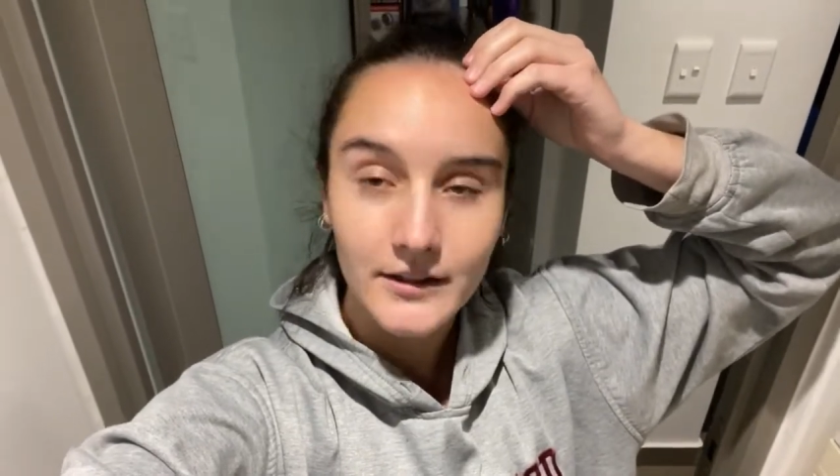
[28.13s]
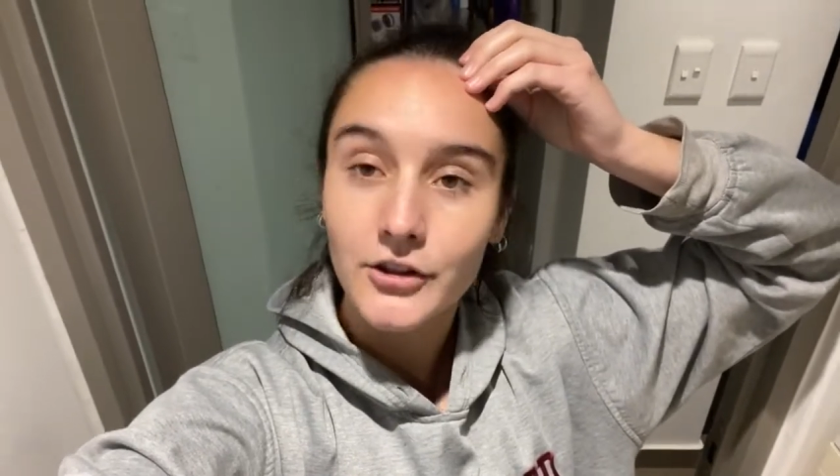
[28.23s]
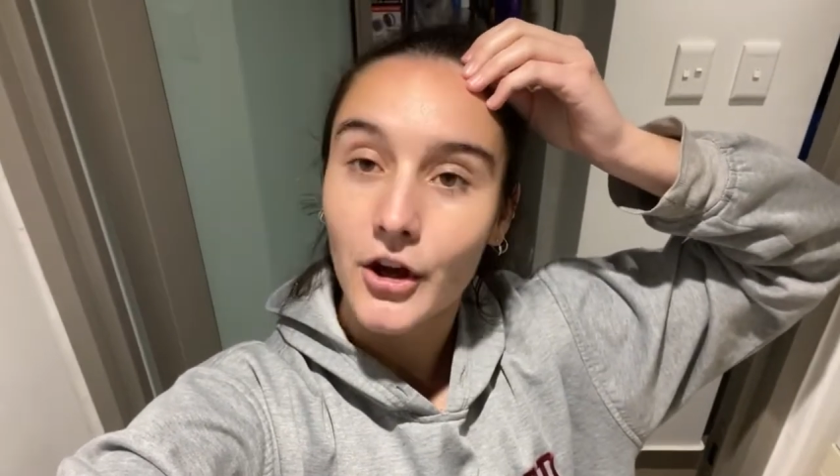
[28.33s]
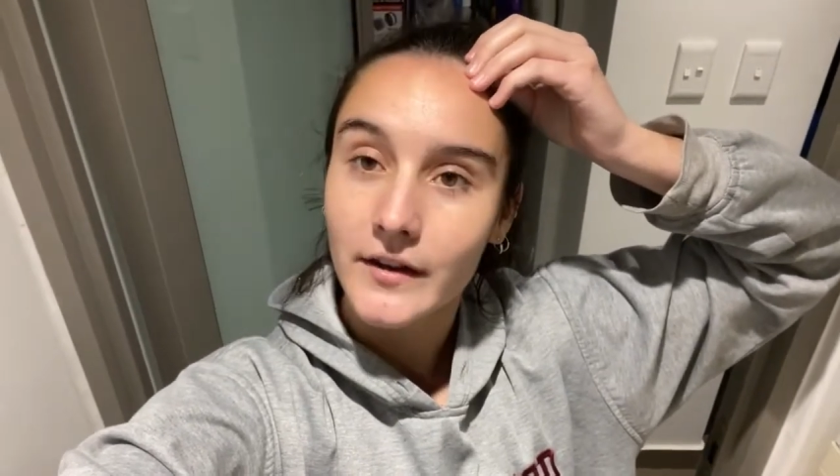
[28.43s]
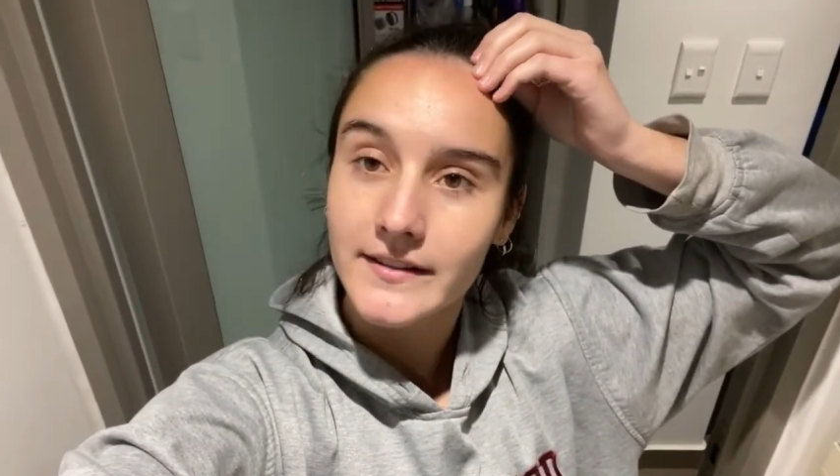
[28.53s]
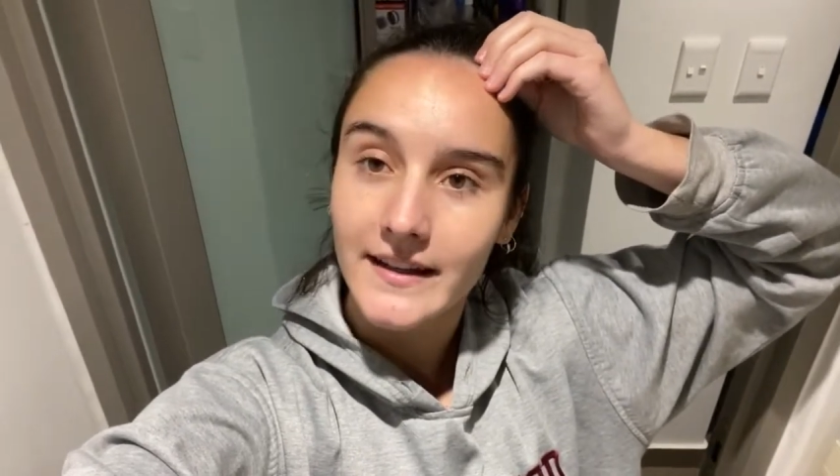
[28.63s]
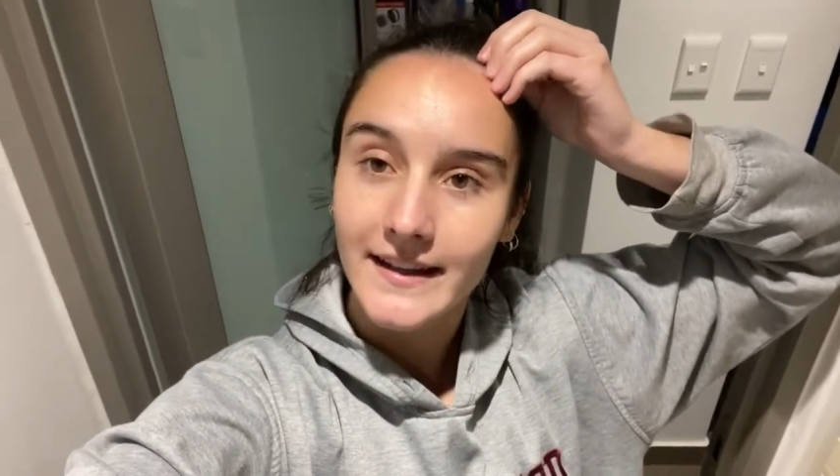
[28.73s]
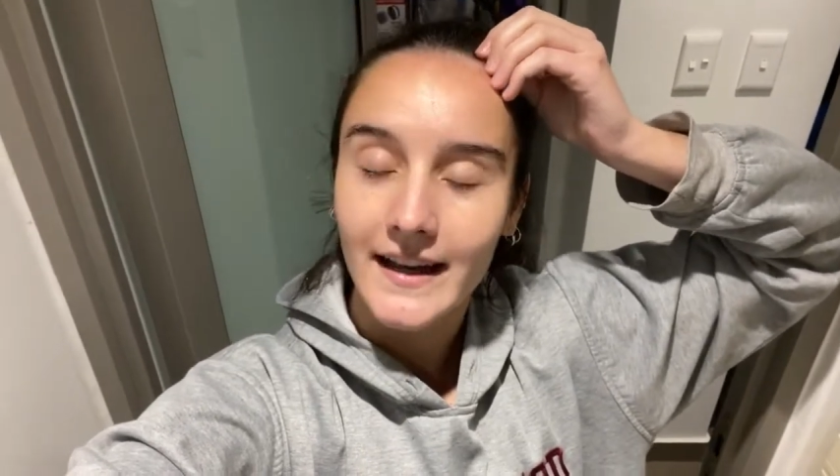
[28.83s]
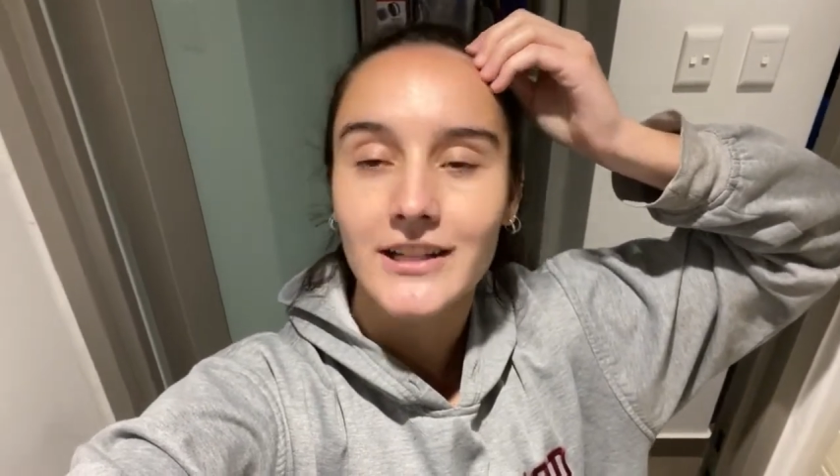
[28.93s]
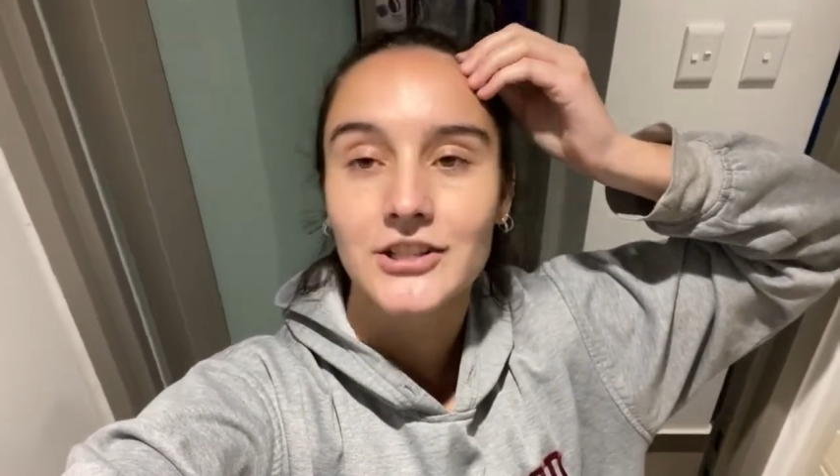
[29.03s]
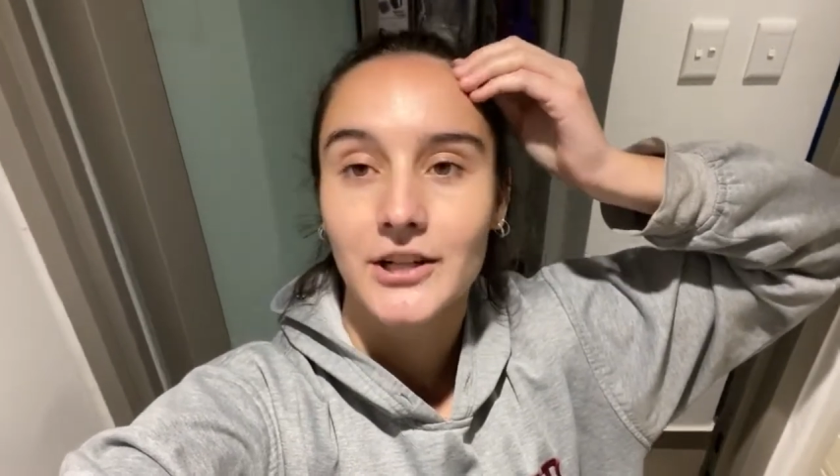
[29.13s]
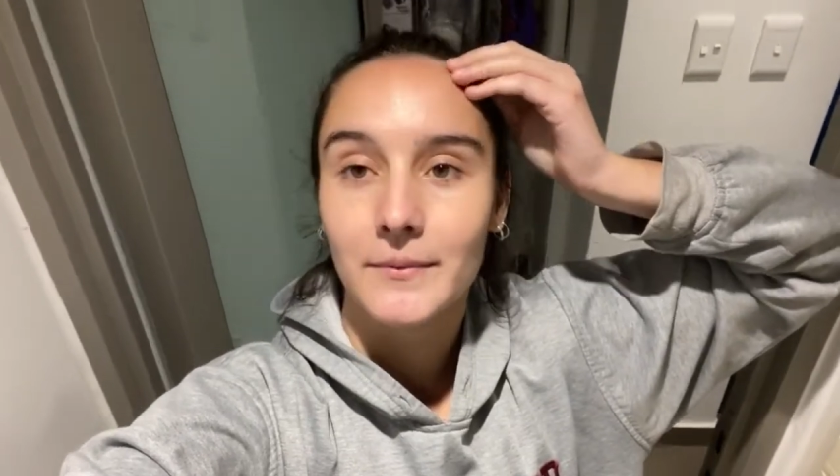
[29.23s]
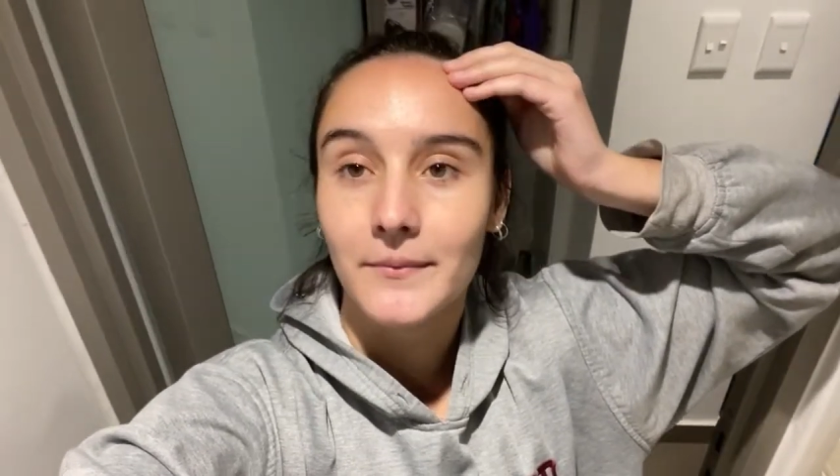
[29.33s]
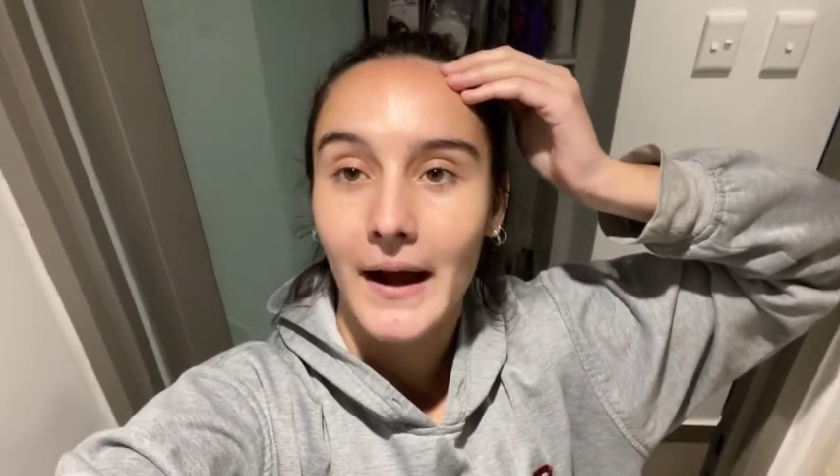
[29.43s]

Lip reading: nursing and gym,